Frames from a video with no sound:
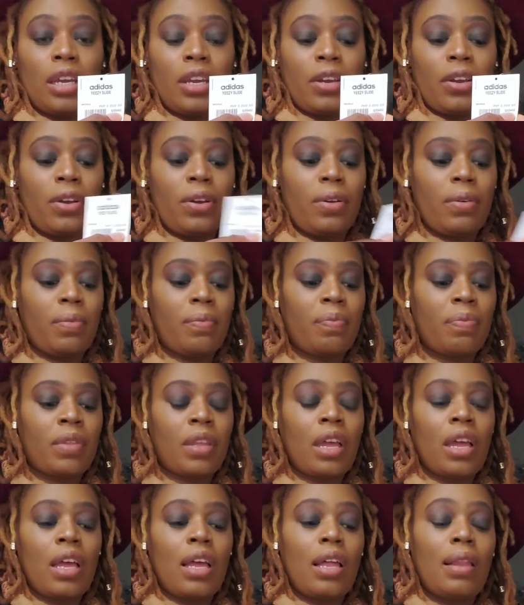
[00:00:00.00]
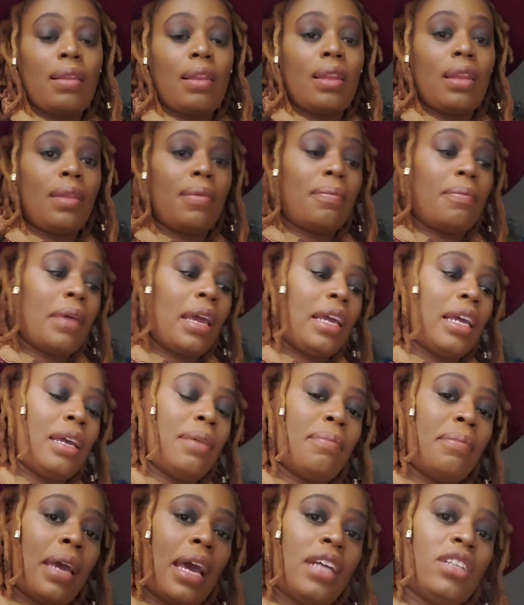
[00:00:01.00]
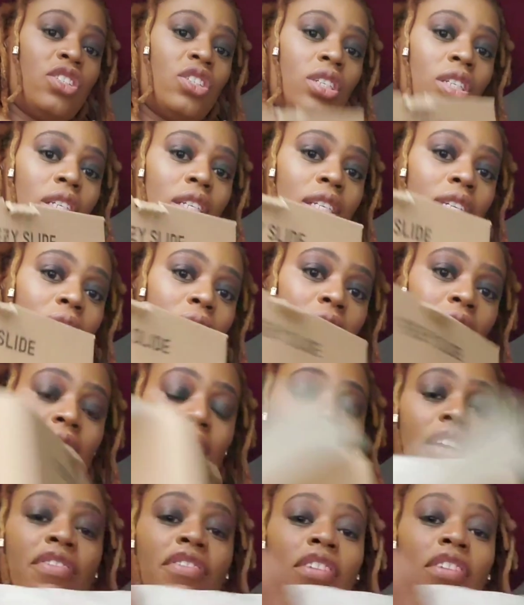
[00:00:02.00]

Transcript: here. Make it match. See